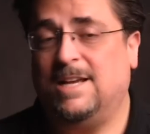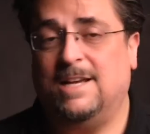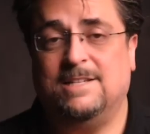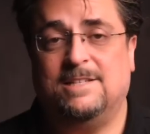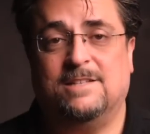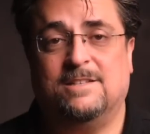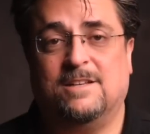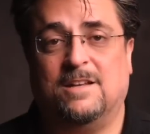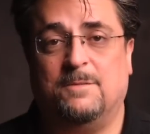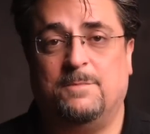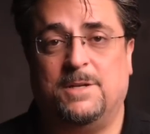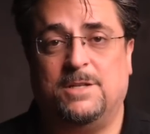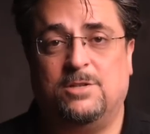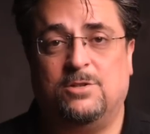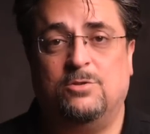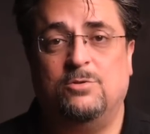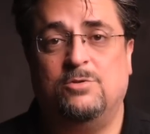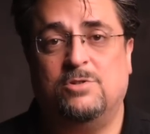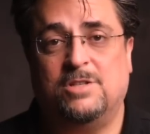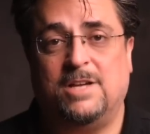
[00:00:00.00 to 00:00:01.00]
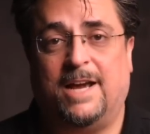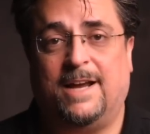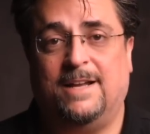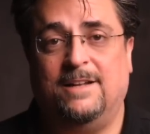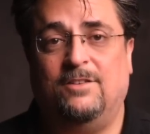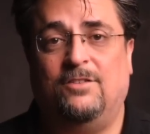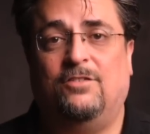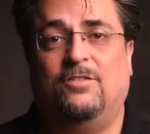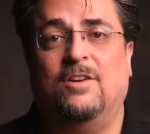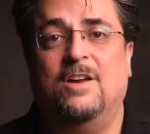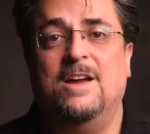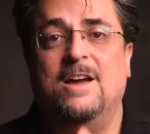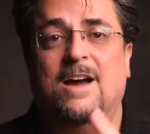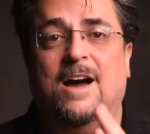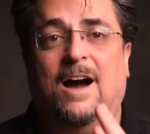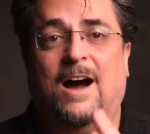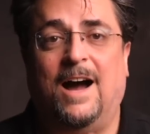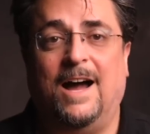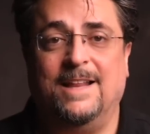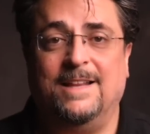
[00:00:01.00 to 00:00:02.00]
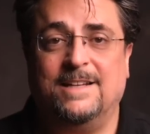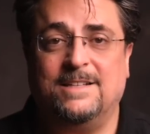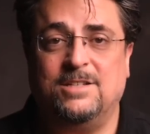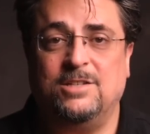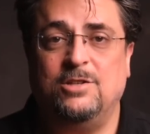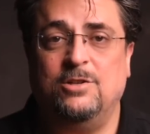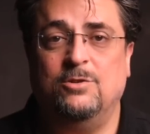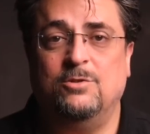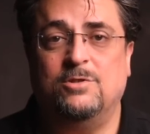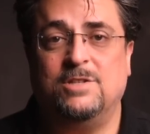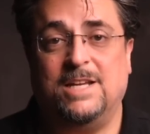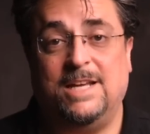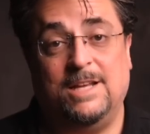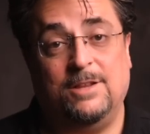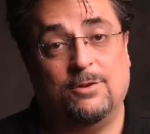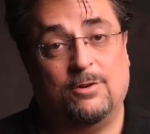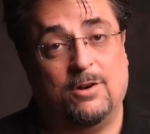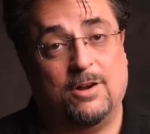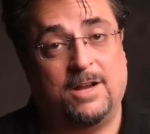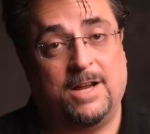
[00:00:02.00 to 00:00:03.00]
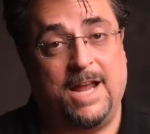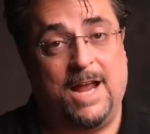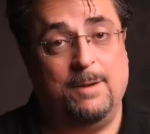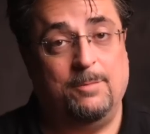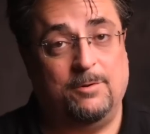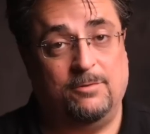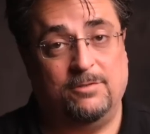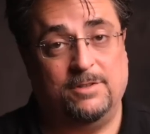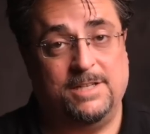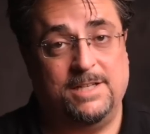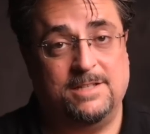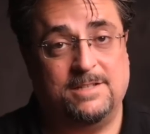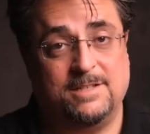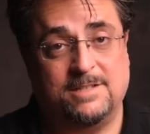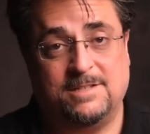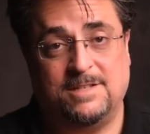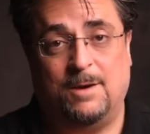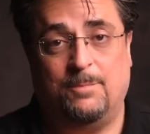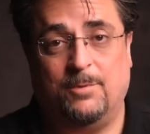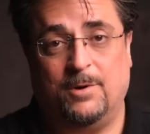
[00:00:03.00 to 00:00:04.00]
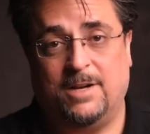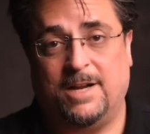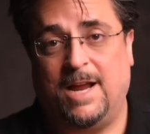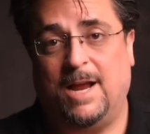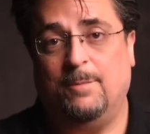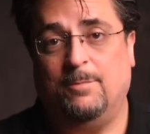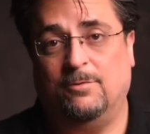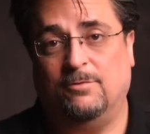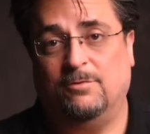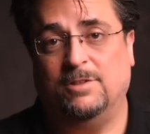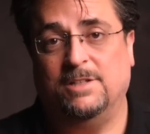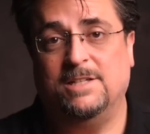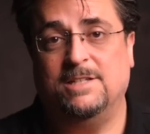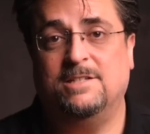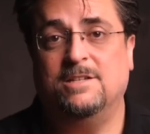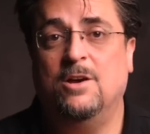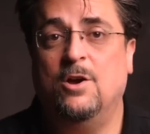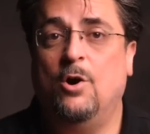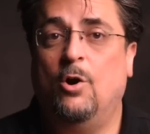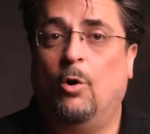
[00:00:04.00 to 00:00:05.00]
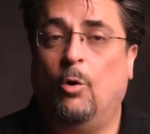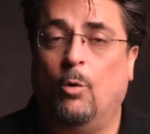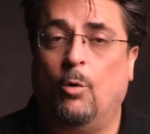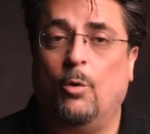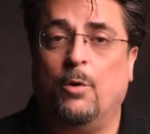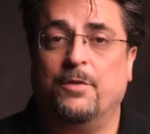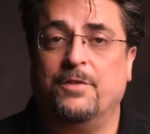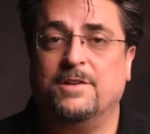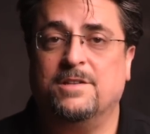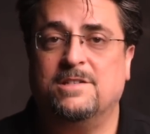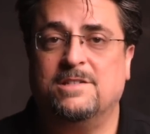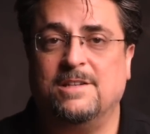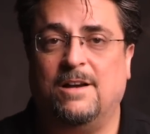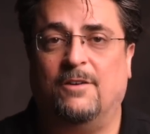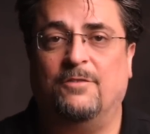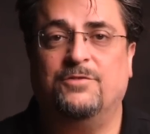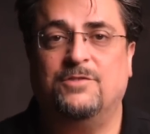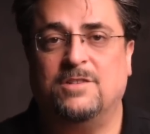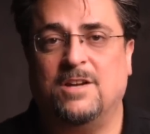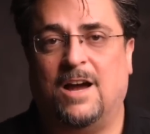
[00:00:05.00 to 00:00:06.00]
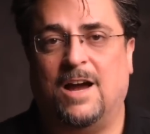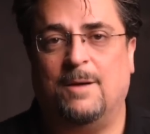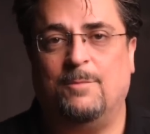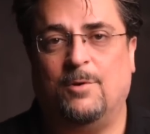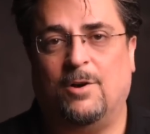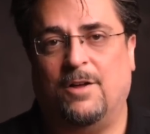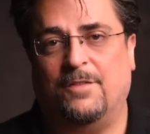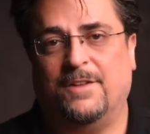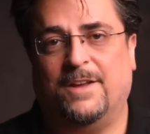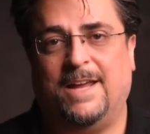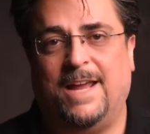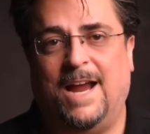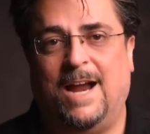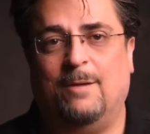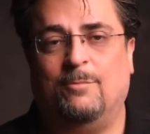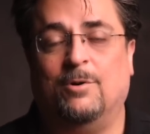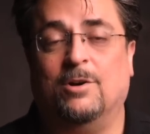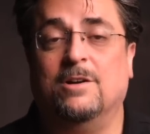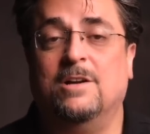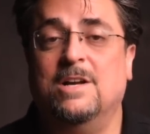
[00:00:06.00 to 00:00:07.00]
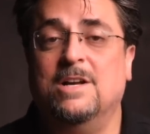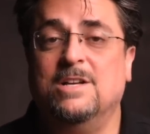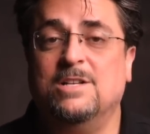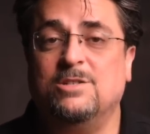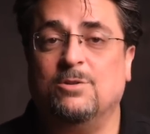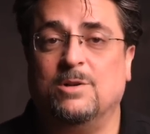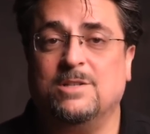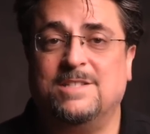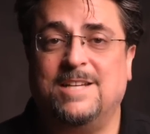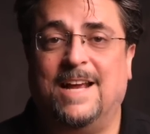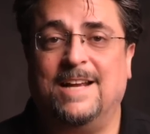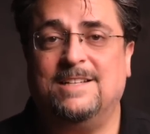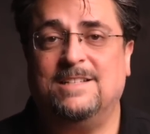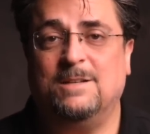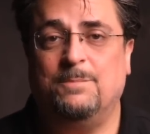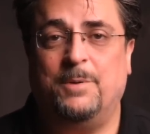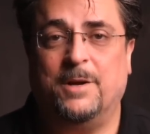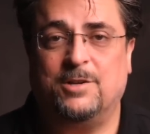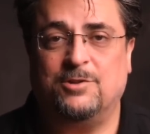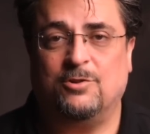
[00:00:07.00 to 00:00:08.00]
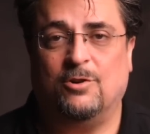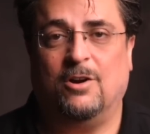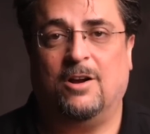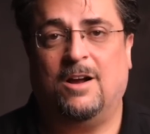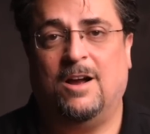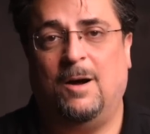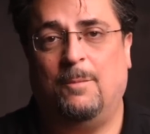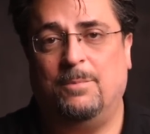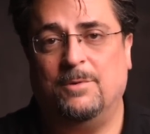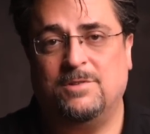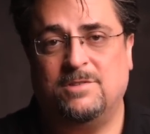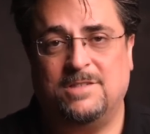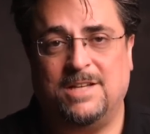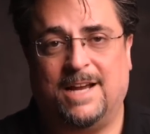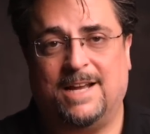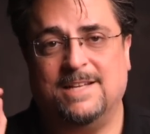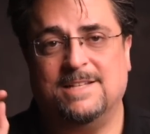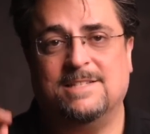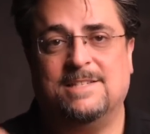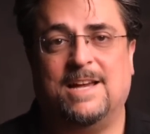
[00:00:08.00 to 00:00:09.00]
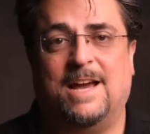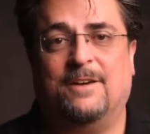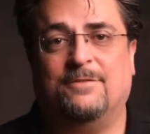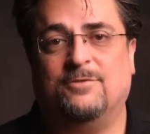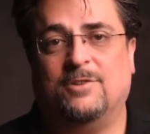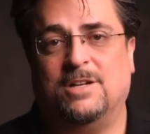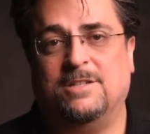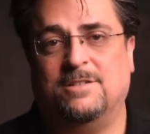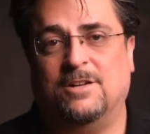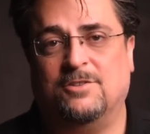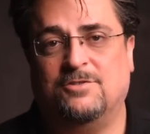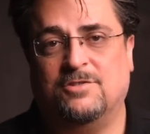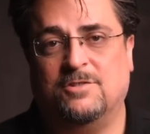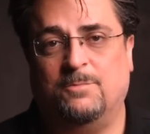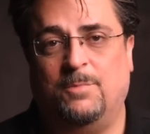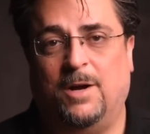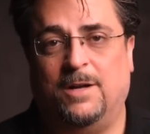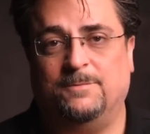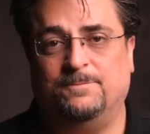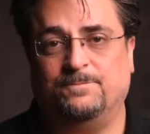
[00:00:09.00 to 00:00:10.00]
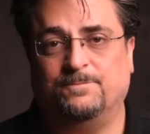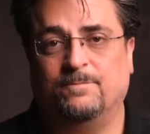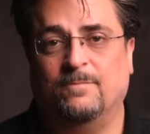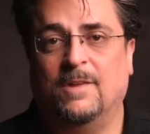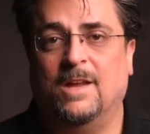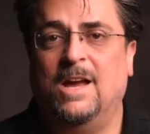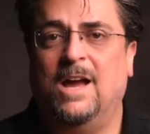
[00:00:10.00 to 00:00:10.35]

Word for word: case it's going to be two seconds, I like to use either a cable release, a separate cable release, or the self-timer on the camera, so it takes the picture a couple seconds after I touch the button.